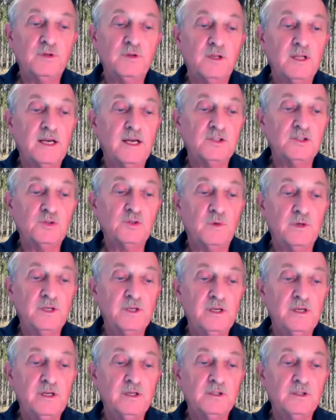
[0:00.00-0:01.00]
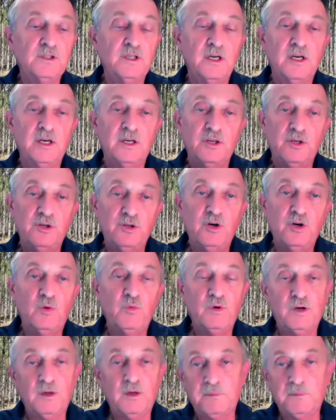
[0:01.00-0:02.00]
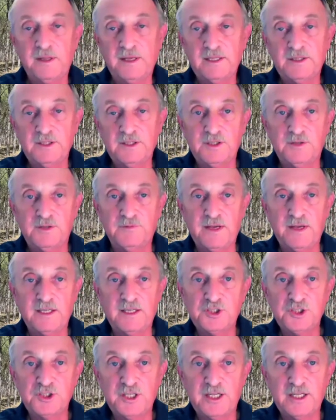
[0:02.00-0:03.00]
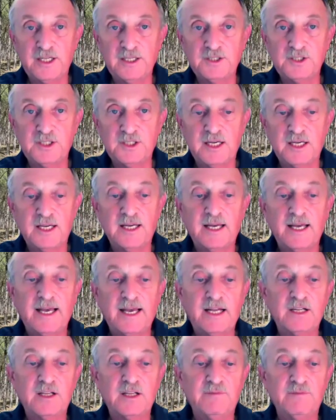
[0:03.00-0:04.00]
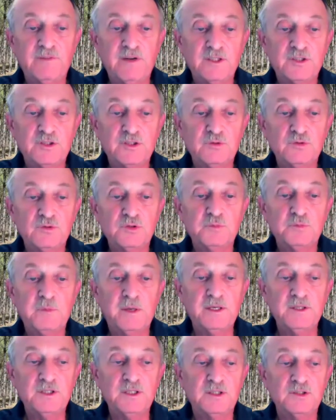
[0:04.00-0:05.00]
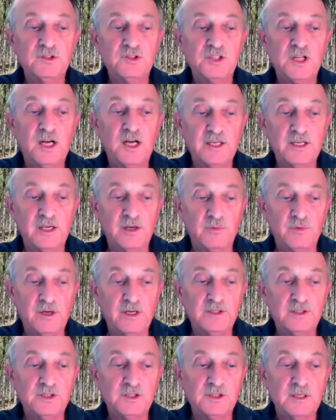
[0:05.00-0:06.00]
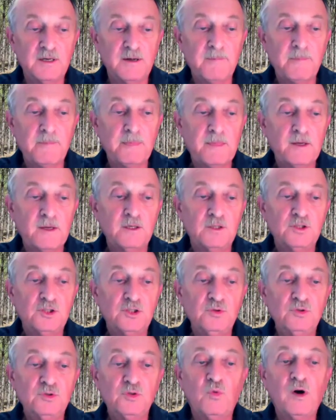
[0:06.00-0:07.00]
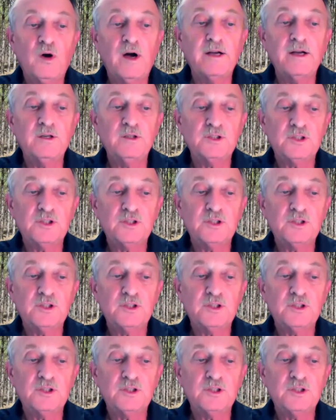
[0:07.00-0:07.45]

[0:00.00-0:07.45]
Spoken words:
the last 20 years, you don't want to plant these advanced genetics at conventional spacing and stocking rates. Choose a wider